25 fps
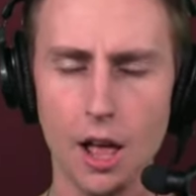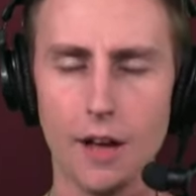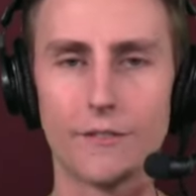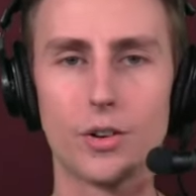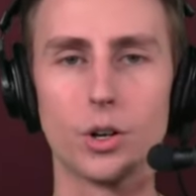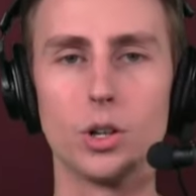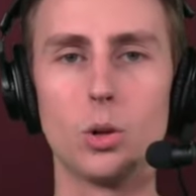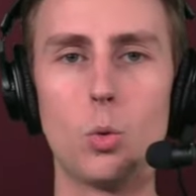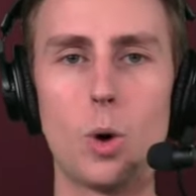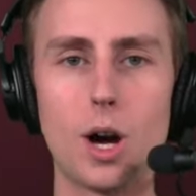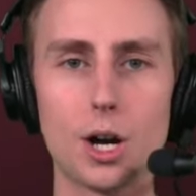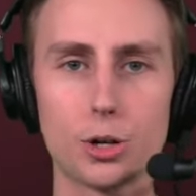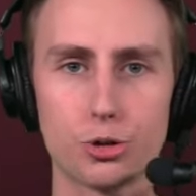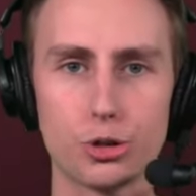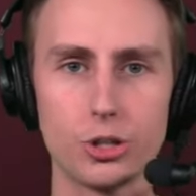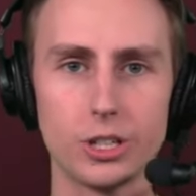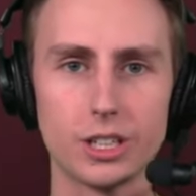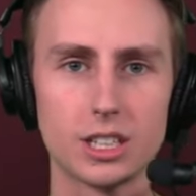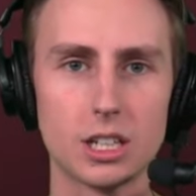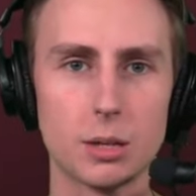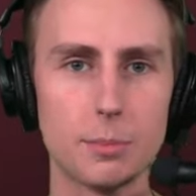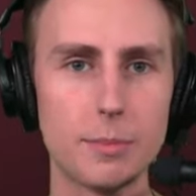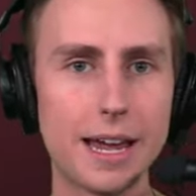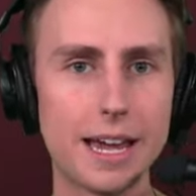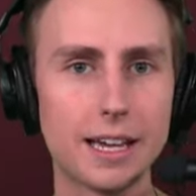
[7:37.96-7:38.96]
for the Washington
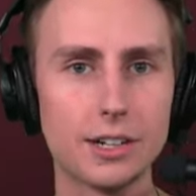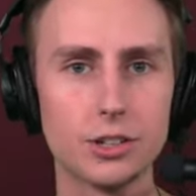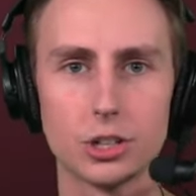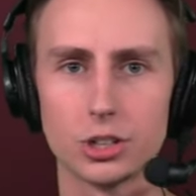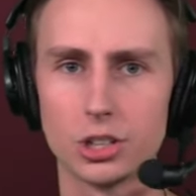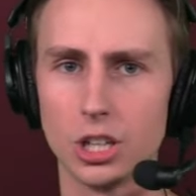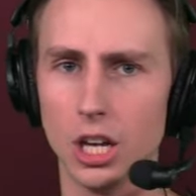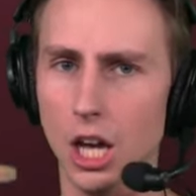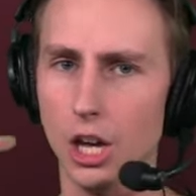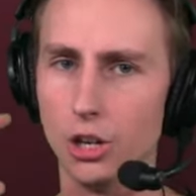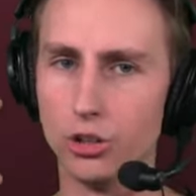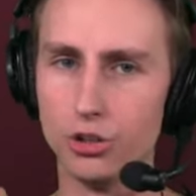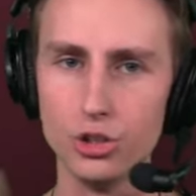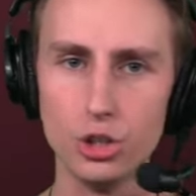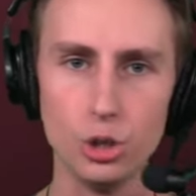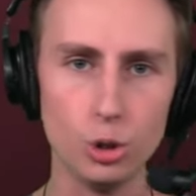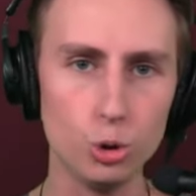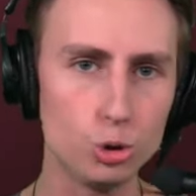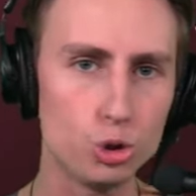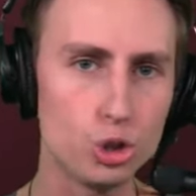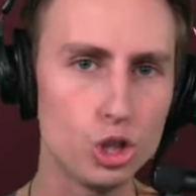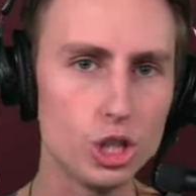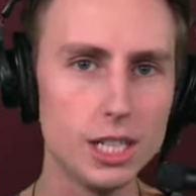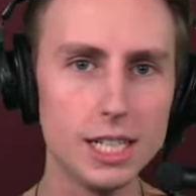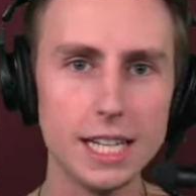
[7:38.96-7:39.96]
Commanders. New
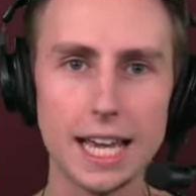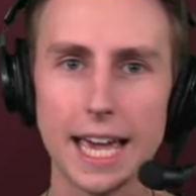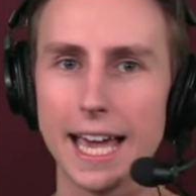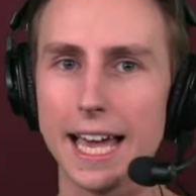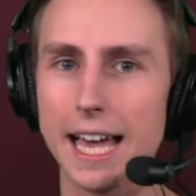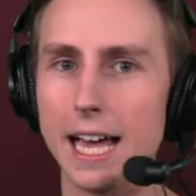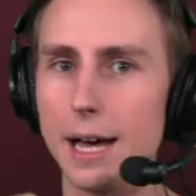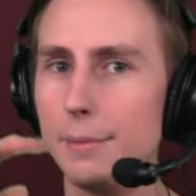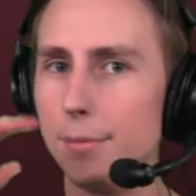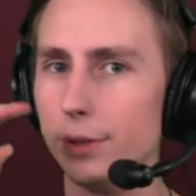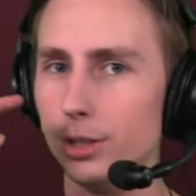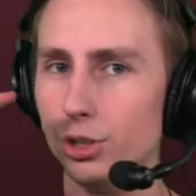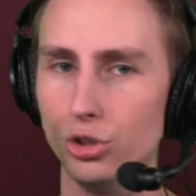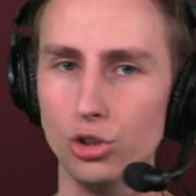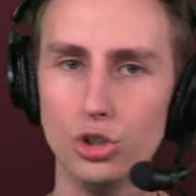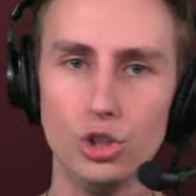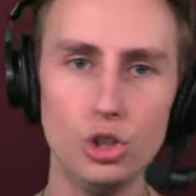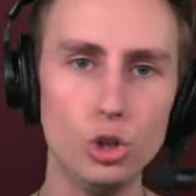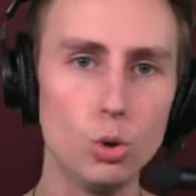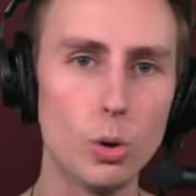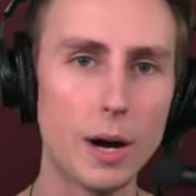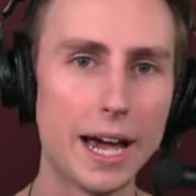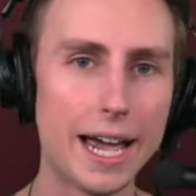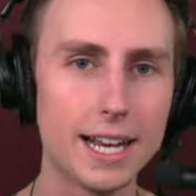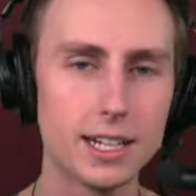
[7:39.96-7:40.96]
GM,
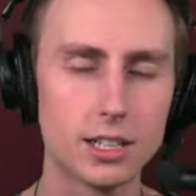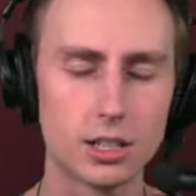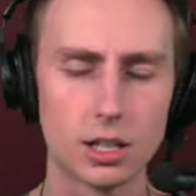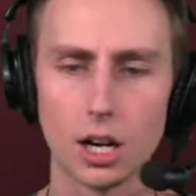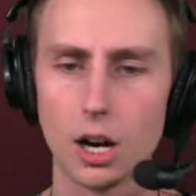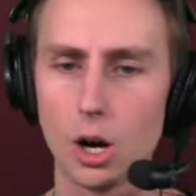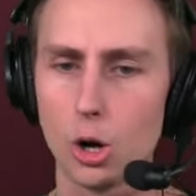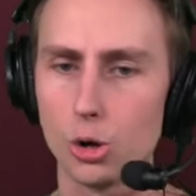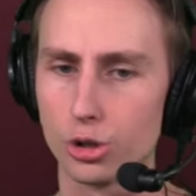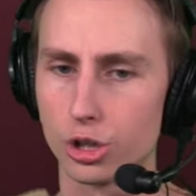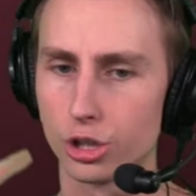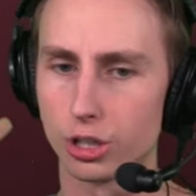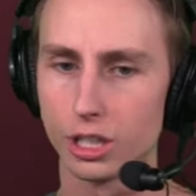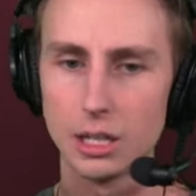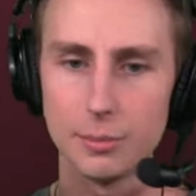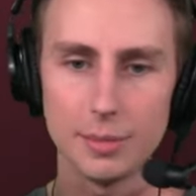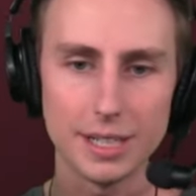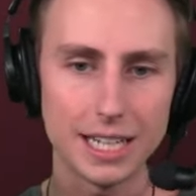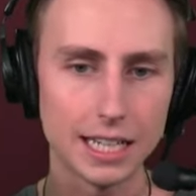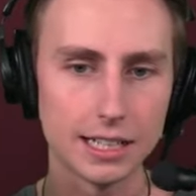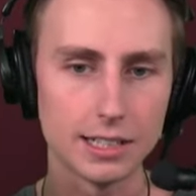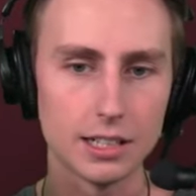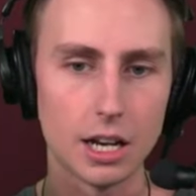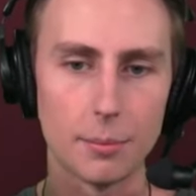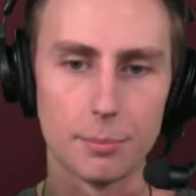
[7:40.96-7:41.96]
new head coach. You're going to be
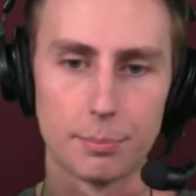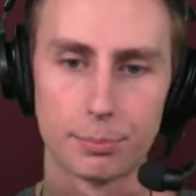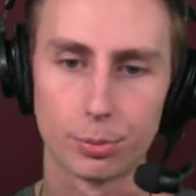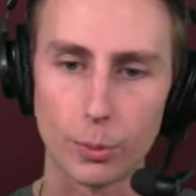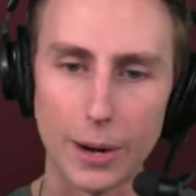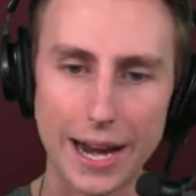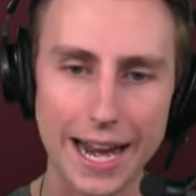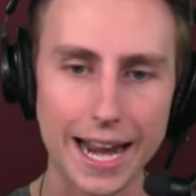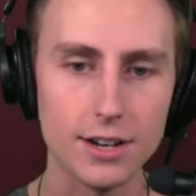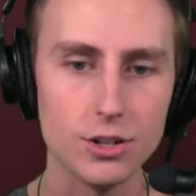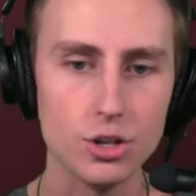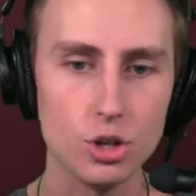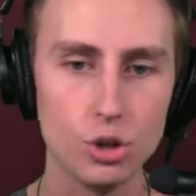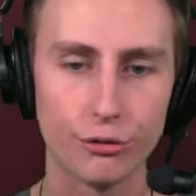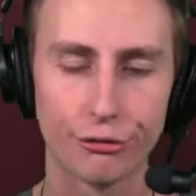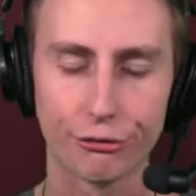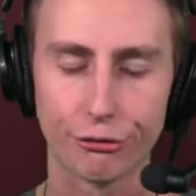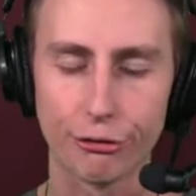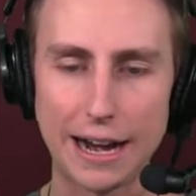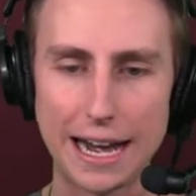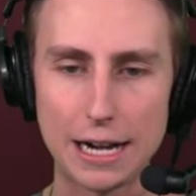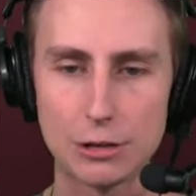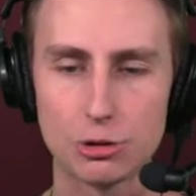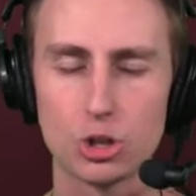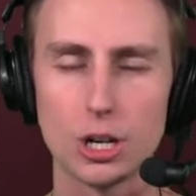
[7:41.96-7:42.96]
getting a brand new
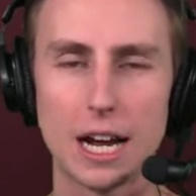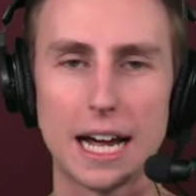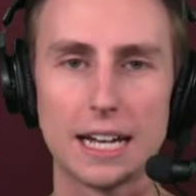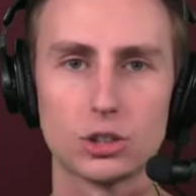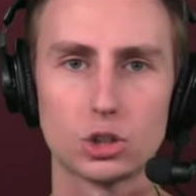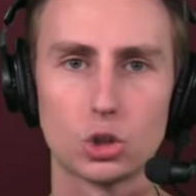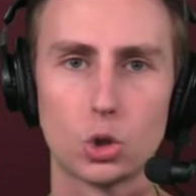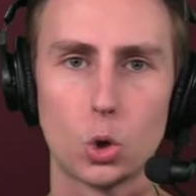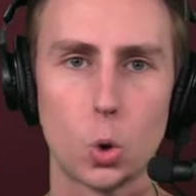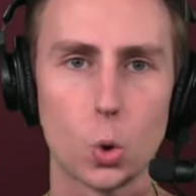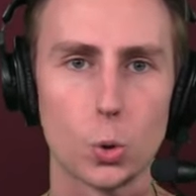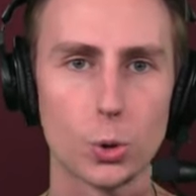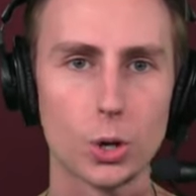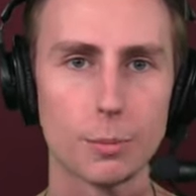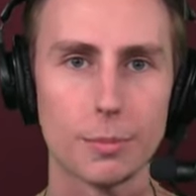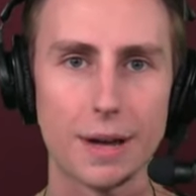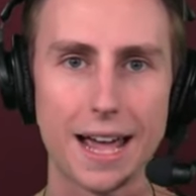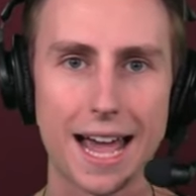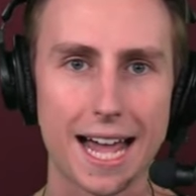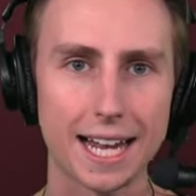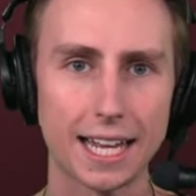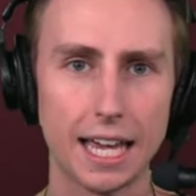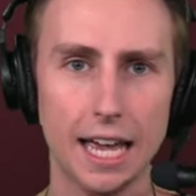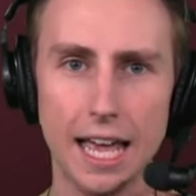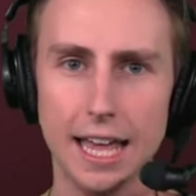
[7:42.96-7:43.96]
franchise
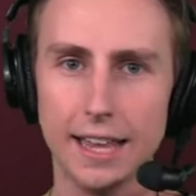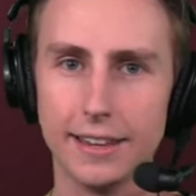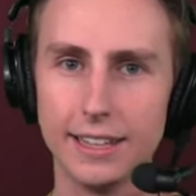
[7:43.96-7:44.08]
quarterback.